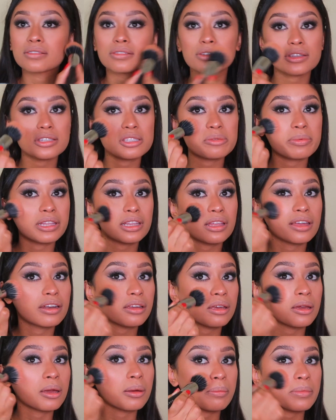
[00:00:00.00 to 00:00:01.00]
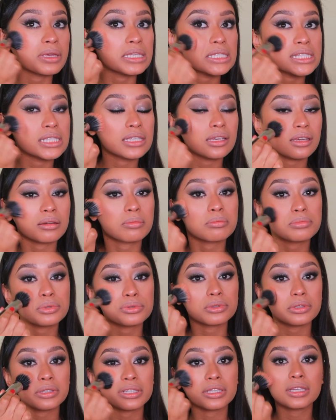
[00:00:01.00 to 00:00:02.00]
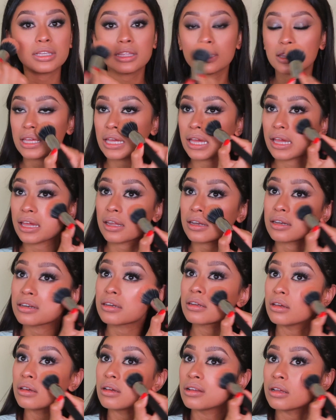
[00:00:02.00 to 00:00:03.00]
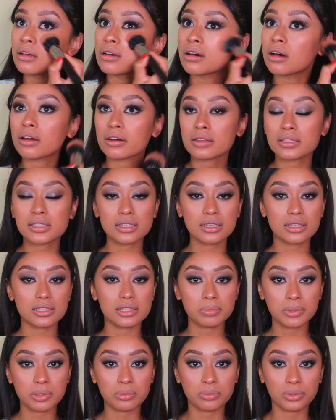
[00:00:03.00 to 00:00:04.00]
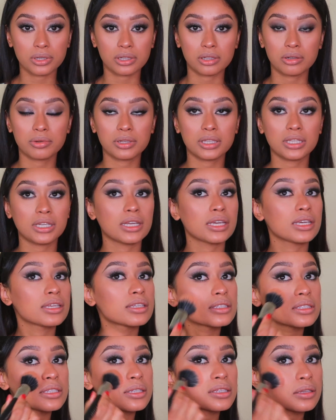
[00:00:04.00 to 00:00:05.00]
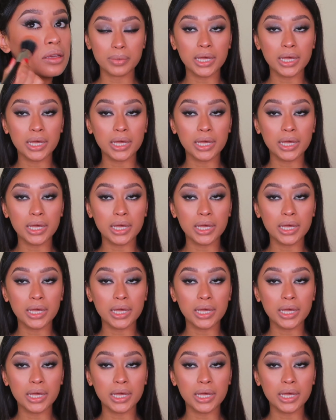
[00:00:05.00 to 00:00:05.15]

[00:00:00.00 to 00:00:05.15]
I've just been letting my skin breathe, and honestly, it's been really, really nice.